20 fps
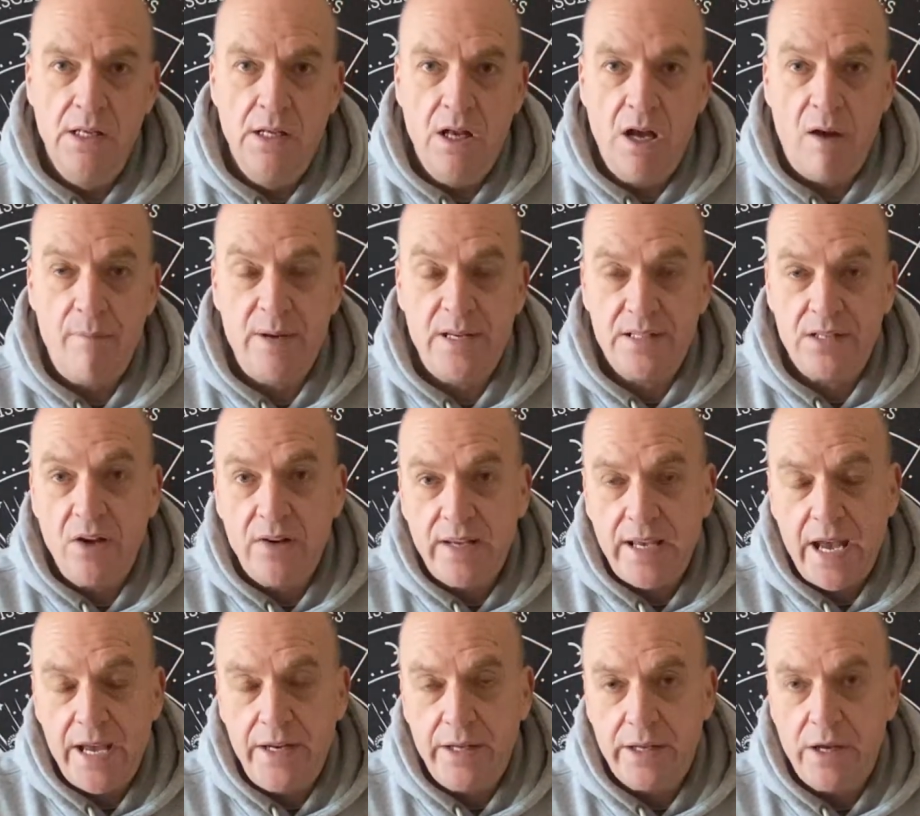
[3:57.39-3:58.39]
I mean, it's
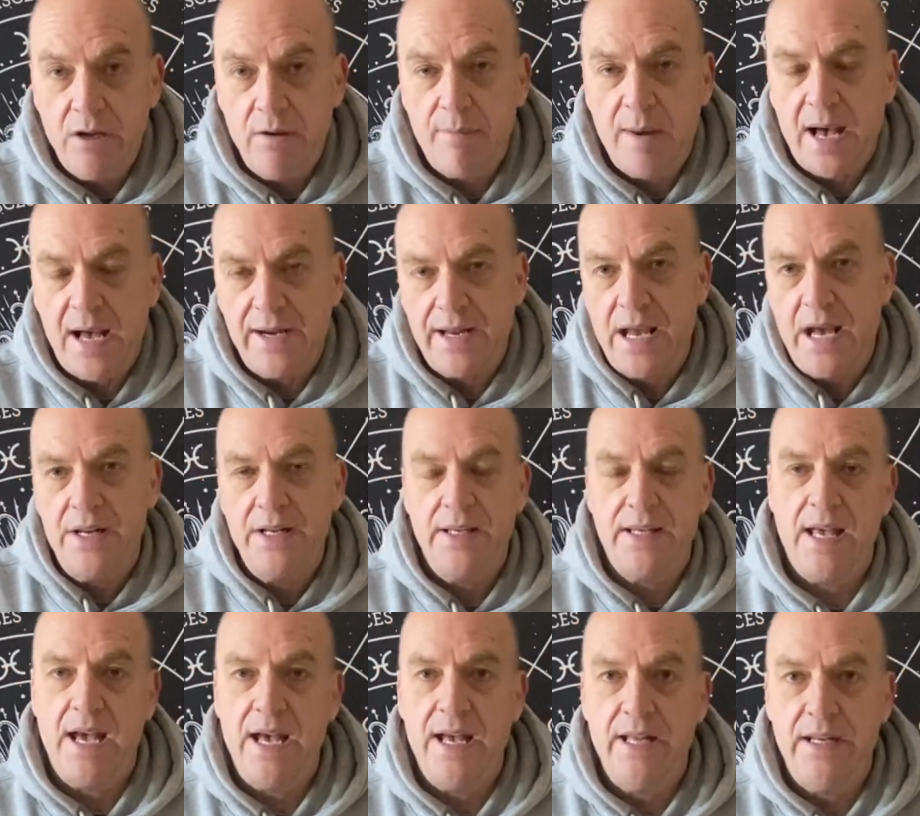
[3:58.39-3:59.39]
okay to go back now and
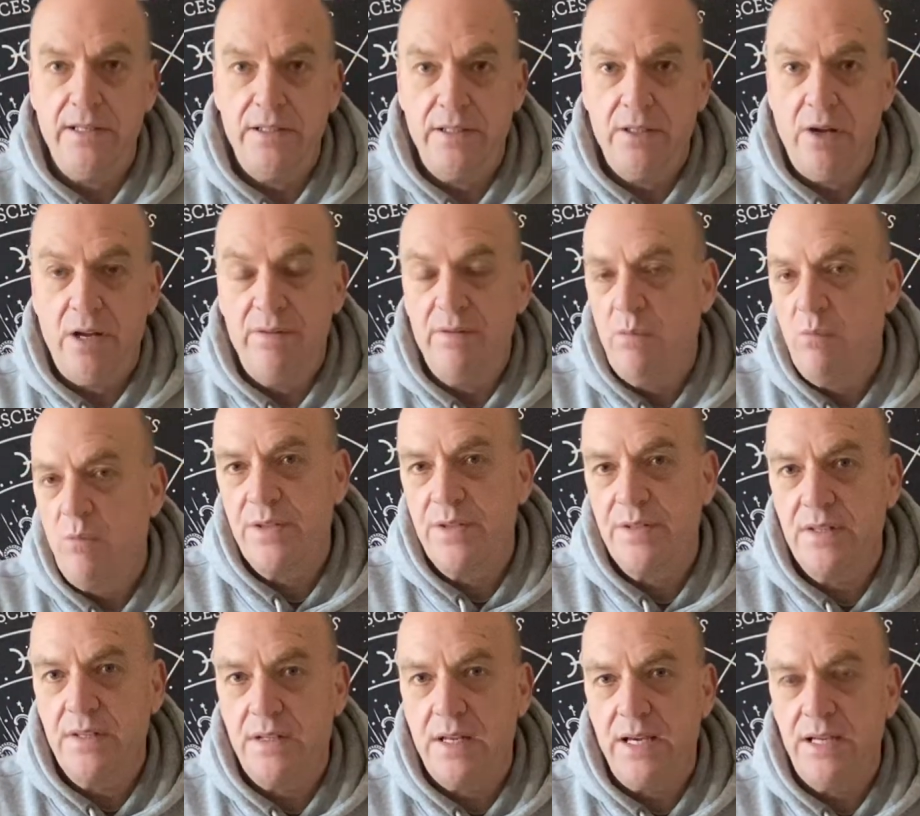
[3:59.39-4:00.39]
again, you know, even
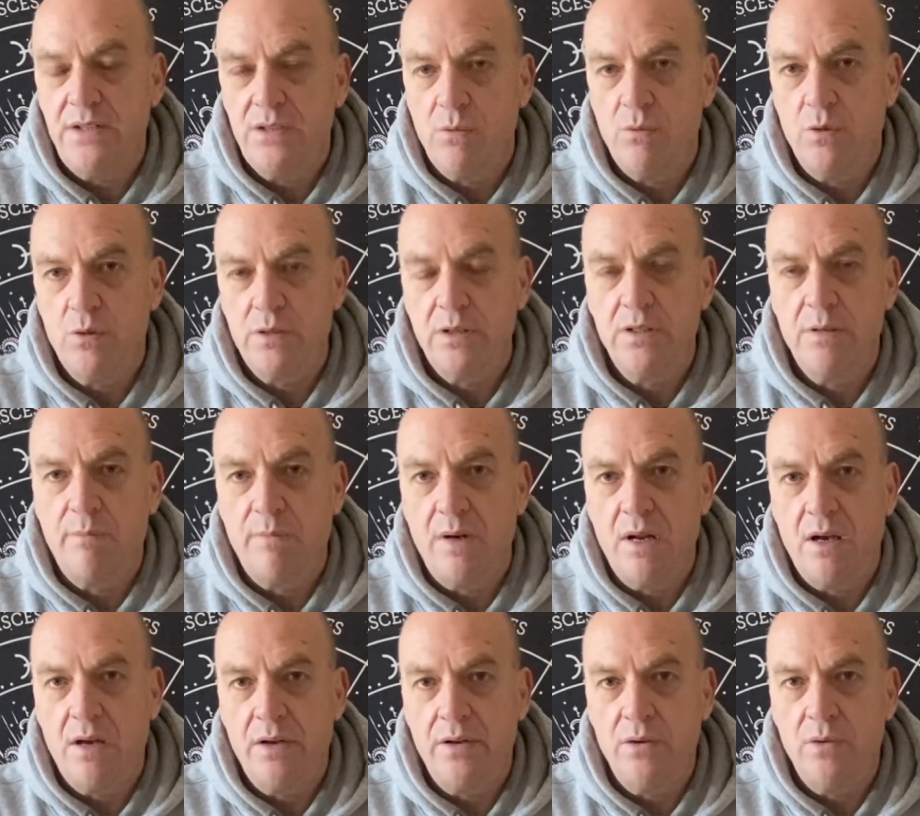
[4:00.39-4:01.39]
a day, to water the
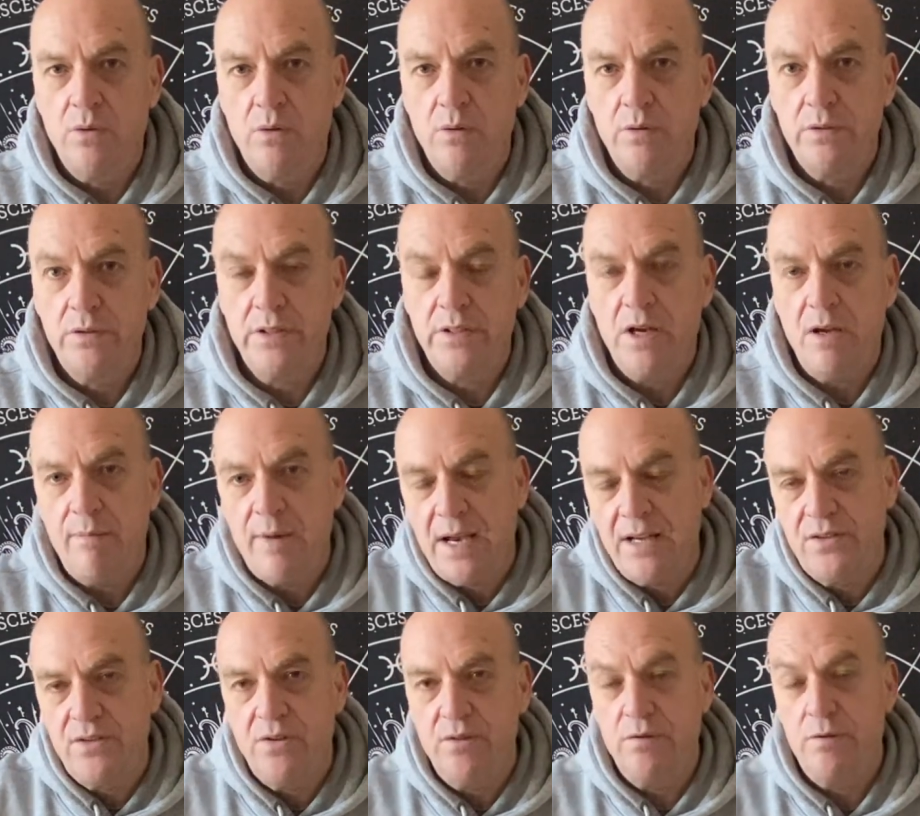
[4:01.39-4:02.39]
plant, or to go
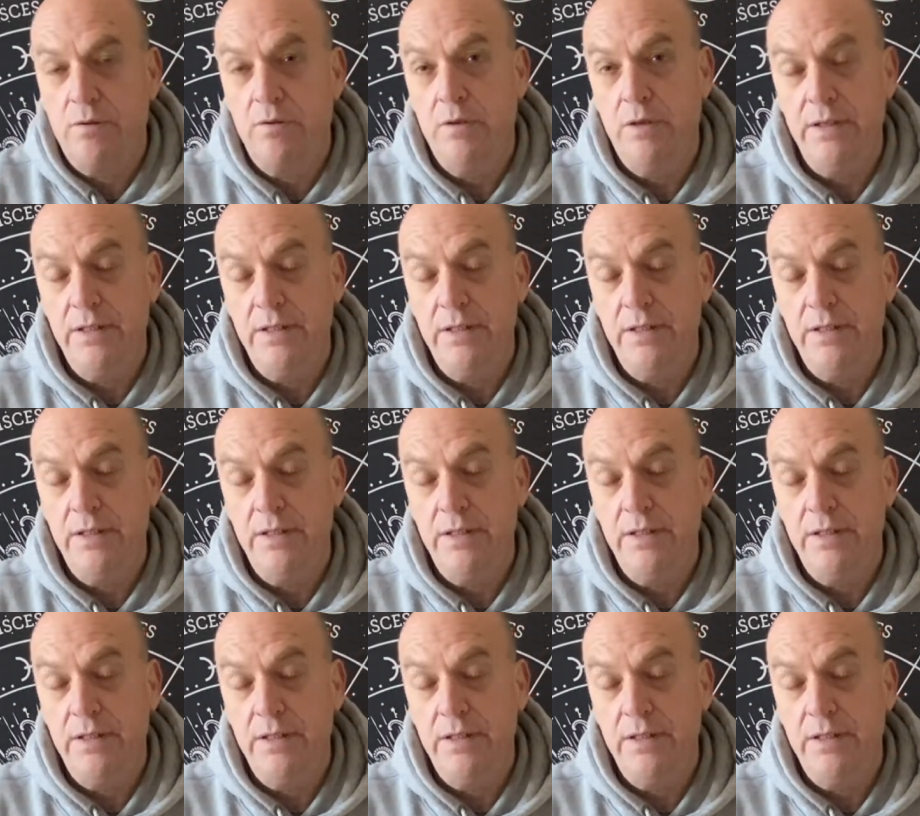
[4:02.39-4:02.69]
back to your,